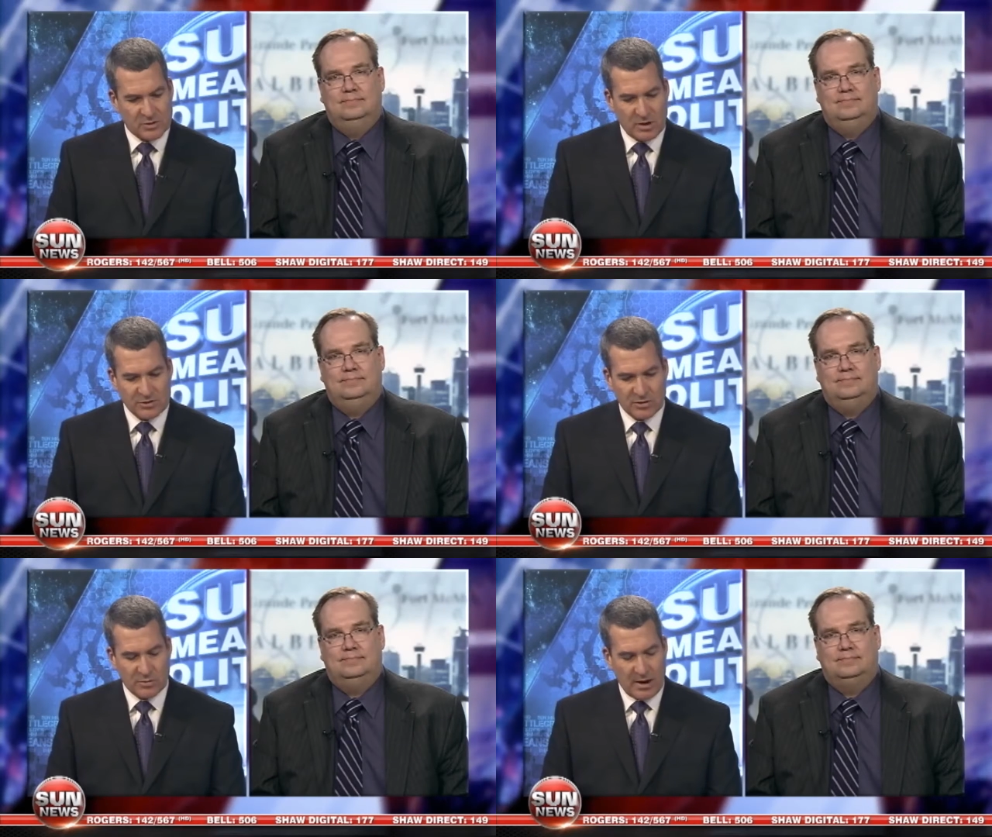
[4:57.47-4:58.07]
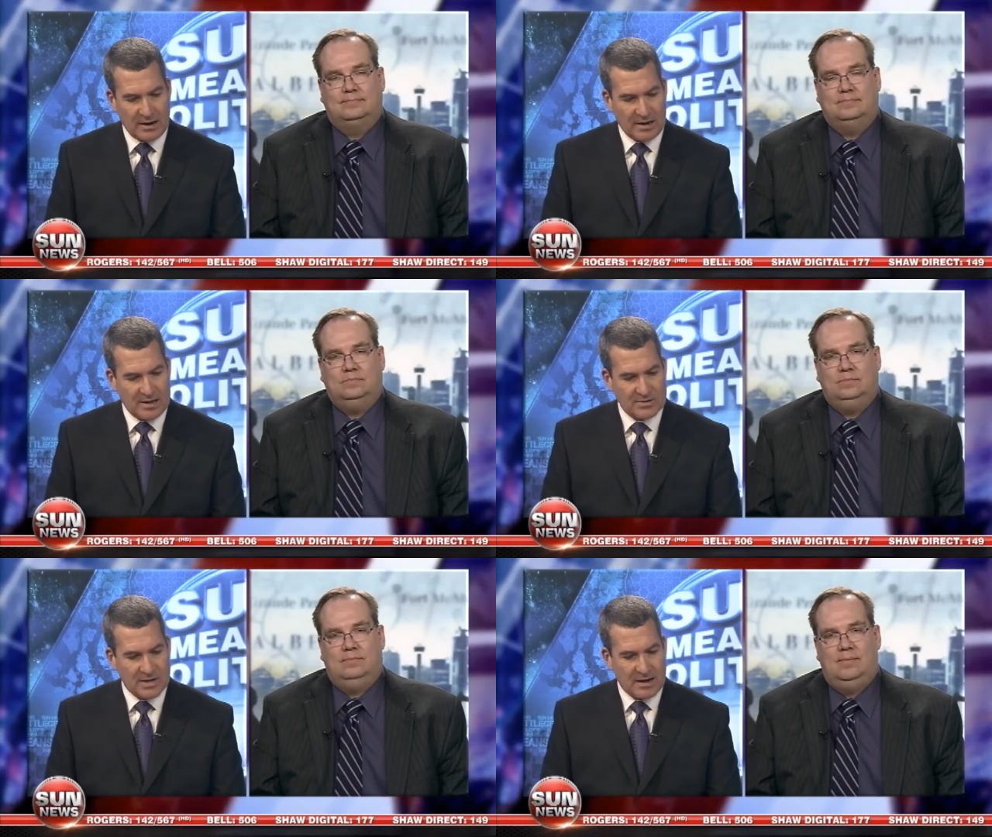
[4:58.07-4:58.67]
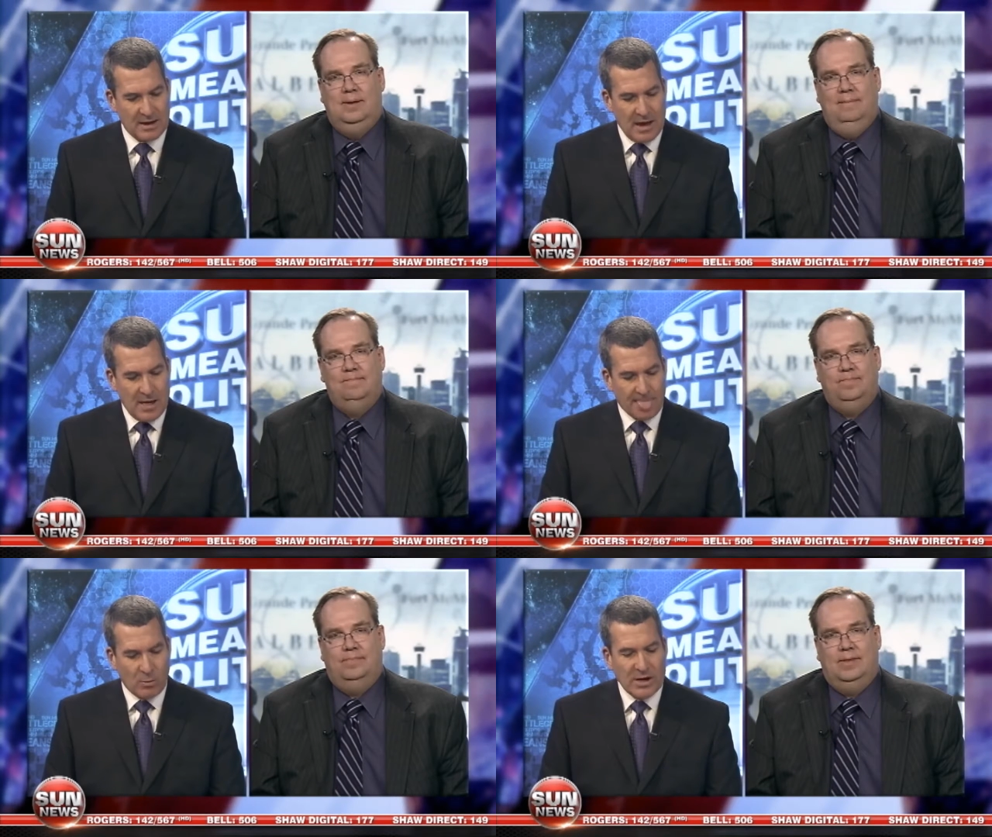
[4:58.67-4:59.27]
Speaker 1: question, Duane, is that.
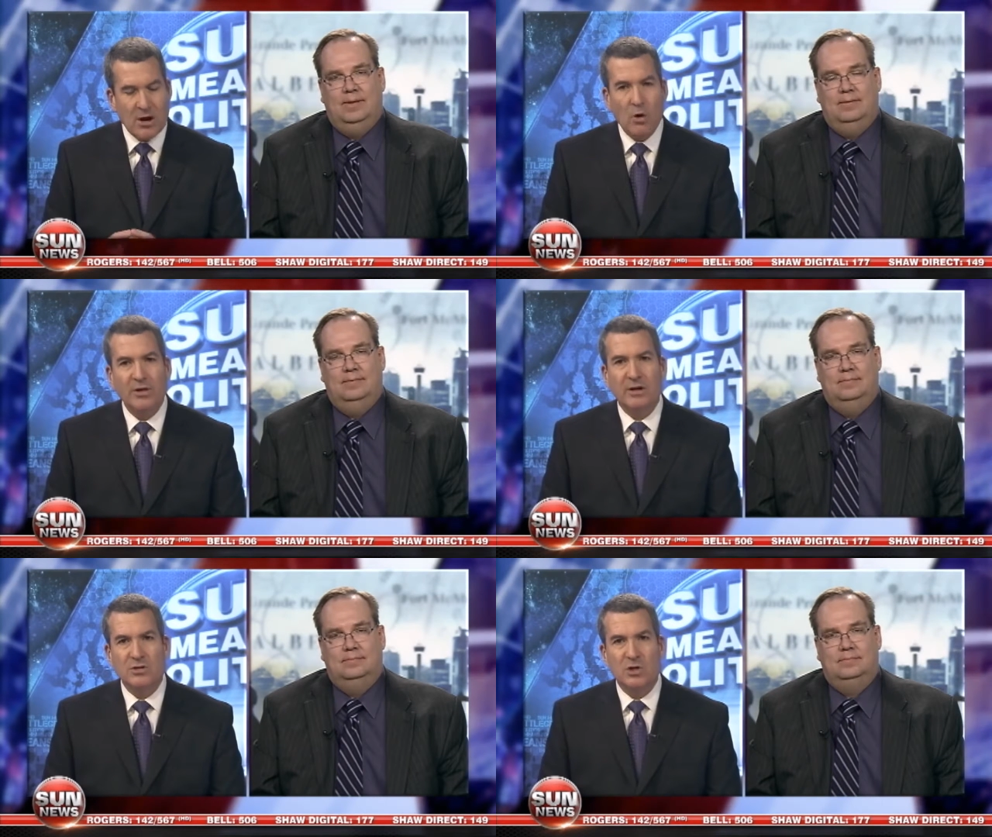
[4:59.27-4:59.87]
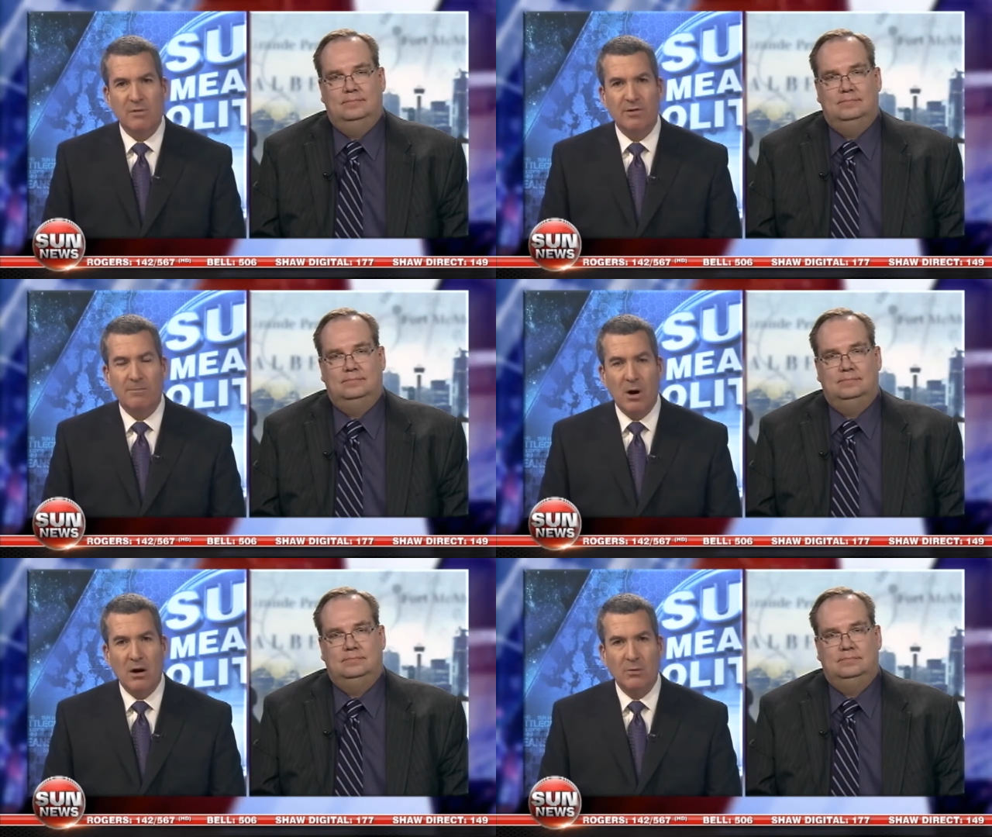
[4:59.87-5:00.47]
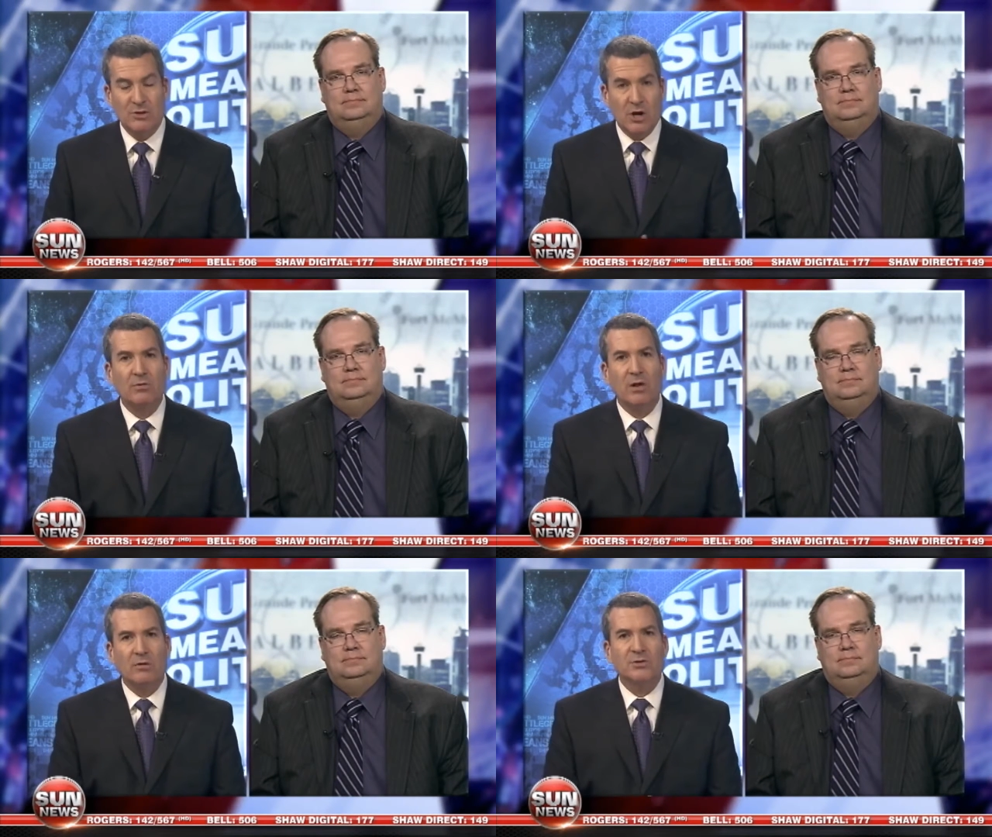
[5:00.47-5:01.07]
We know the Conservative Party, we generally
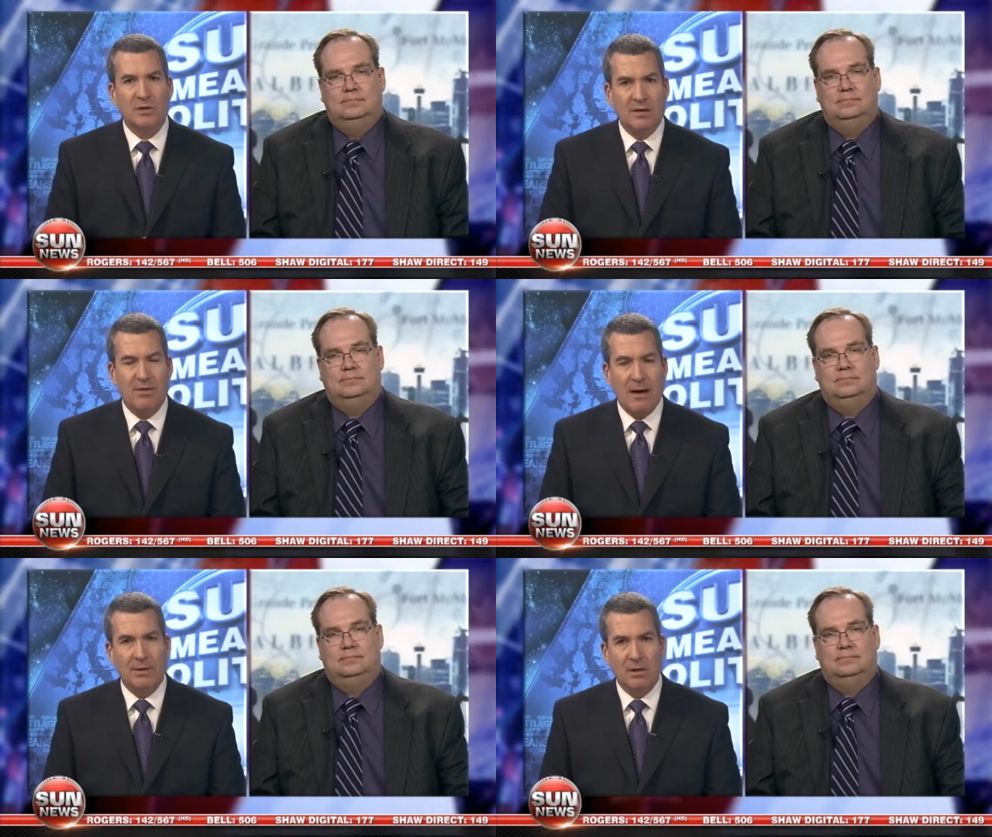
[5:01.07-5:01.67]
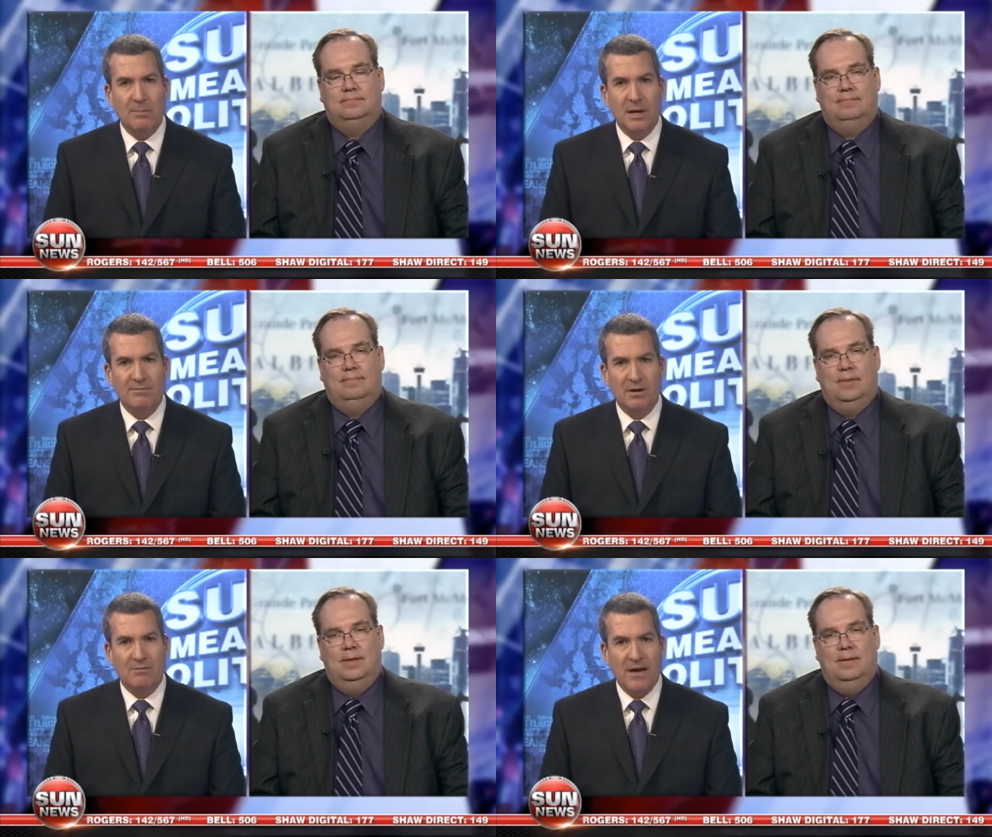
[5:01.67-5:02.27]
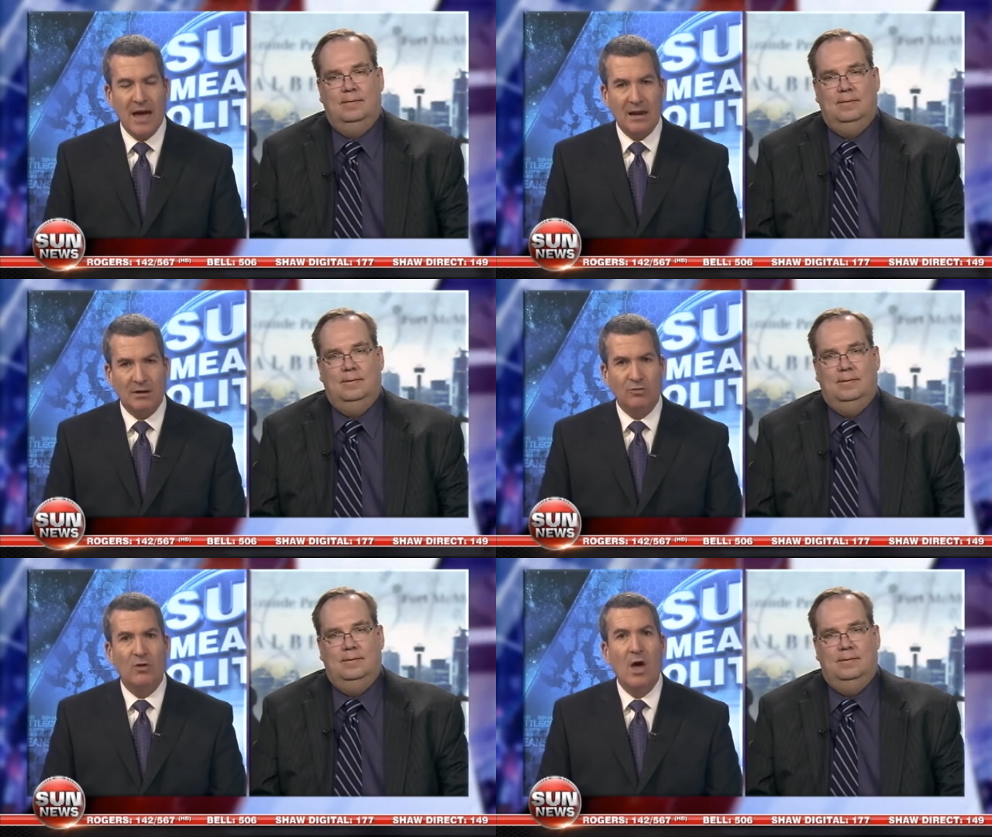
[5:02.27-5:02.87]
also give them a little bit of an
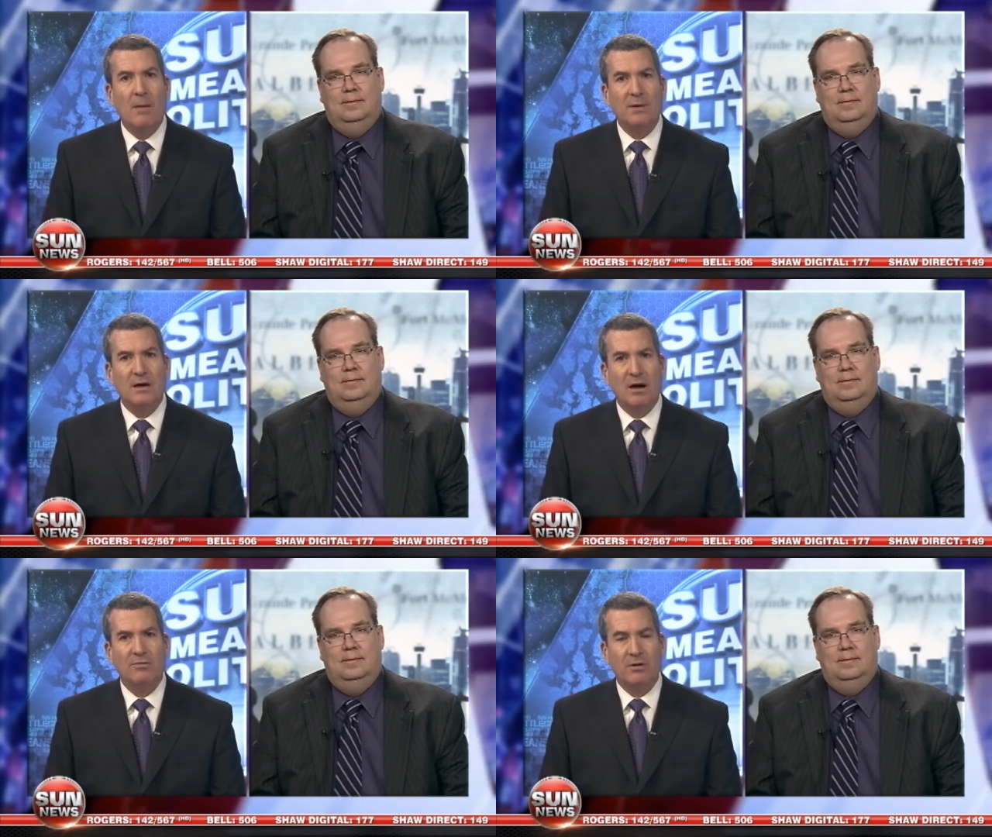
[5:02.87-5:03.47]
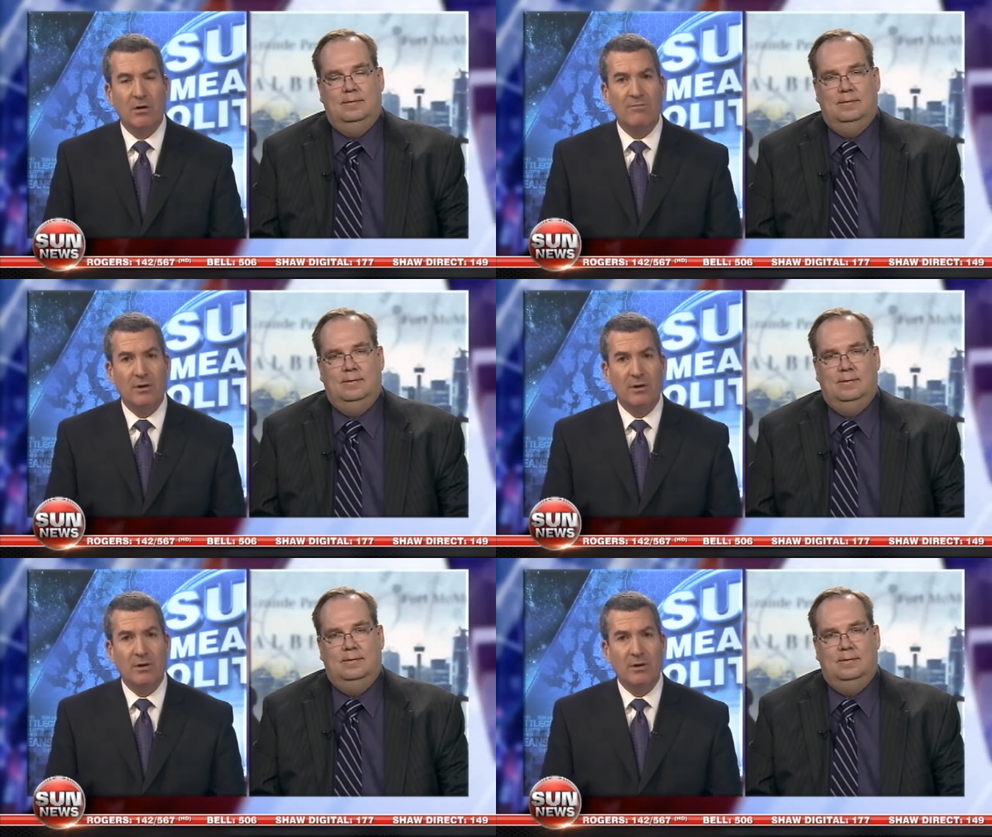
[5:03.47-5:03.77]
advantage because they are very